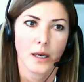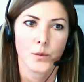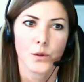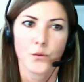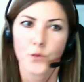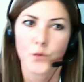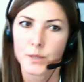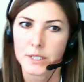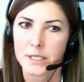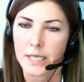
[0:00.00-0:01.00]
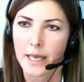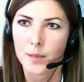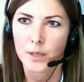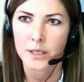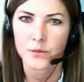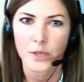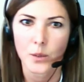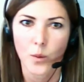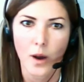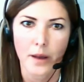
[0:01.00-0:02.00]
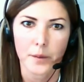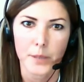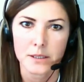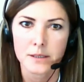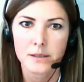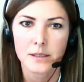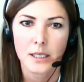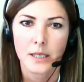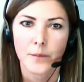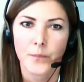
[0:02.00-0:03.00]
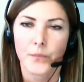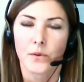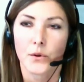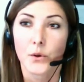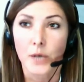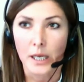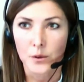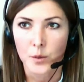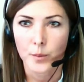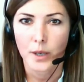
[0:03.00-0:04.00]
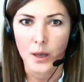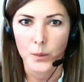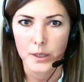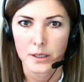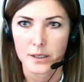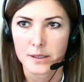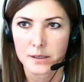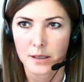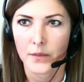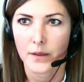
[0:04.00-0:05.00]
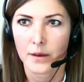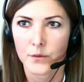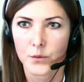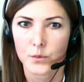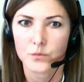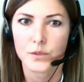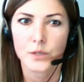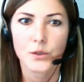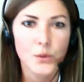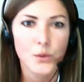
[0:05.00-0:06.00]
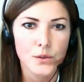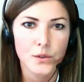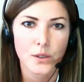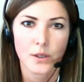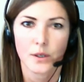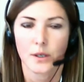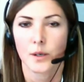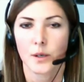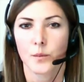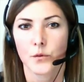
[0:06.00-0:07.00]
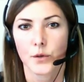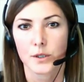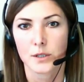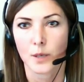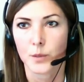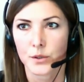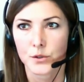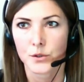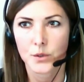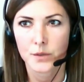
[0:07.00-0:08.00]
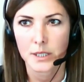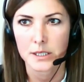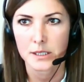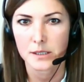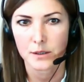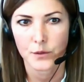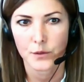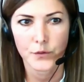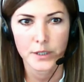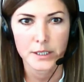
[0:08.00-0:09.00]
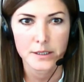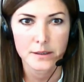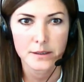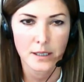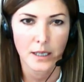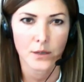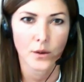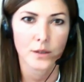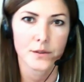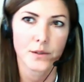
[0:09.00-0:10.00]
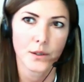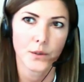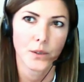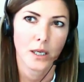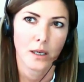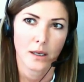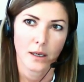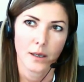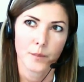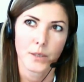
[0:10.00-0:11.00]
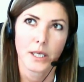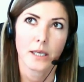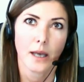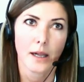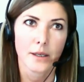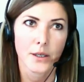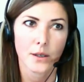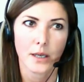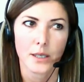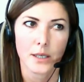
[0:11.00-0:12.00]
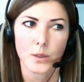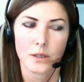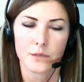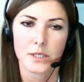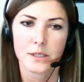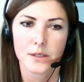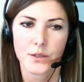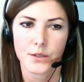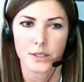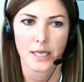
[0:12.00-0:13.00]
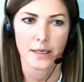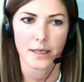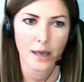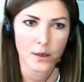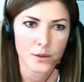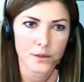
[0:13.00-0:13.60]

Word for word: conformity and labeling requirements, you can comply with this and therefore reduce, for example, your insurance fees, and also calculate with the risk you're setting out.